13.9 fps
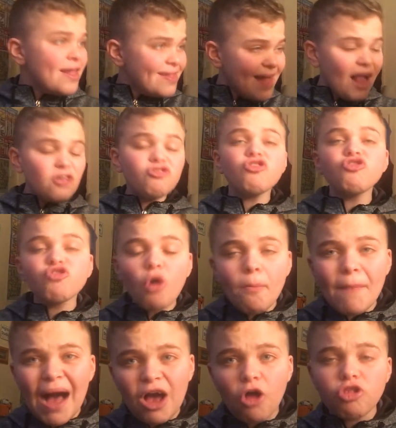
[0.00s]
Nansen's come
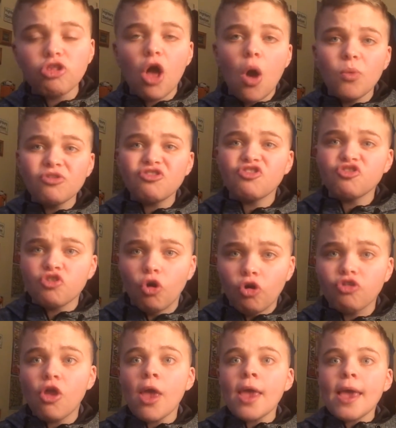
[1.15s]
back on loan, which is
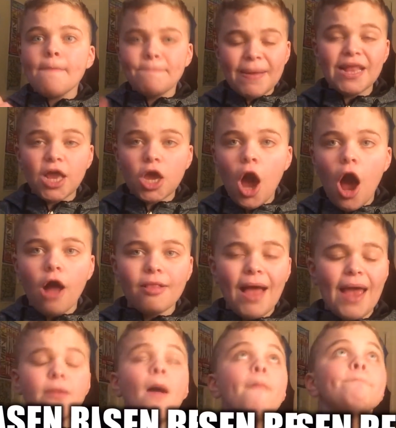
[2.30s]
good. Been at
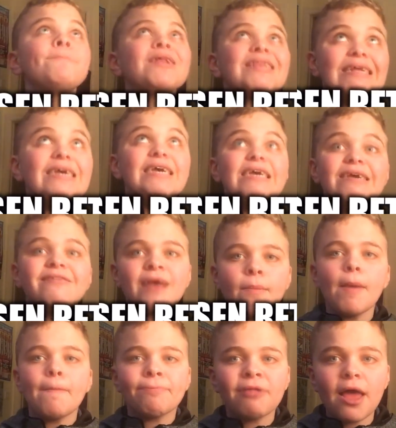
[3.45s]
Carlisle. Please, can
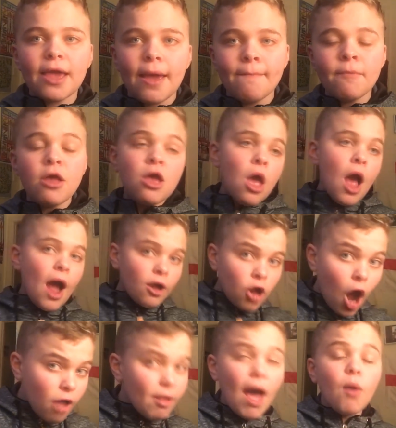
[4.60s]
we play him?
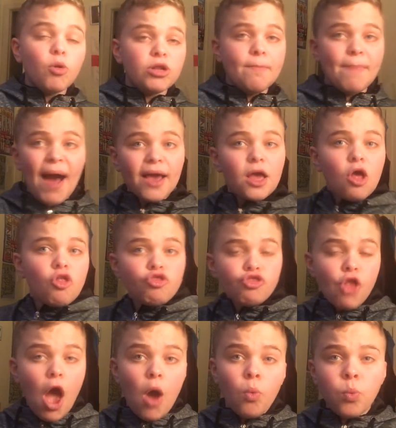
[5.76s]
Carlisle want him back?
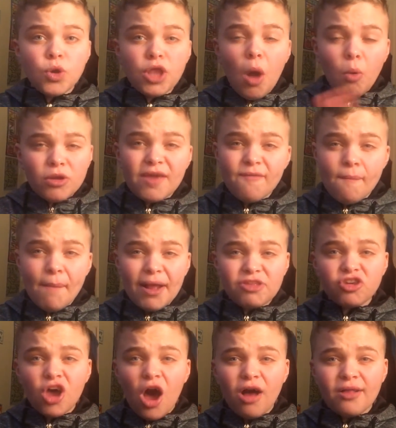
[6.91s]
No, we don't want to give him back
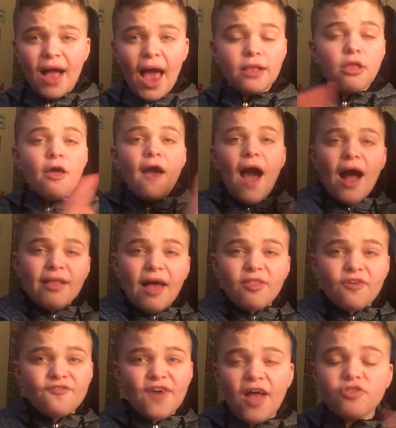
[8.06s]
to Carlisle. I like
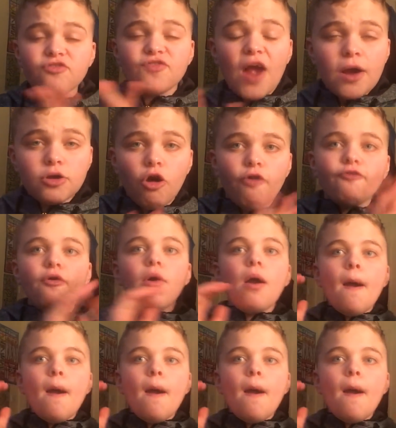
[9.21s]
the fans, fair enough.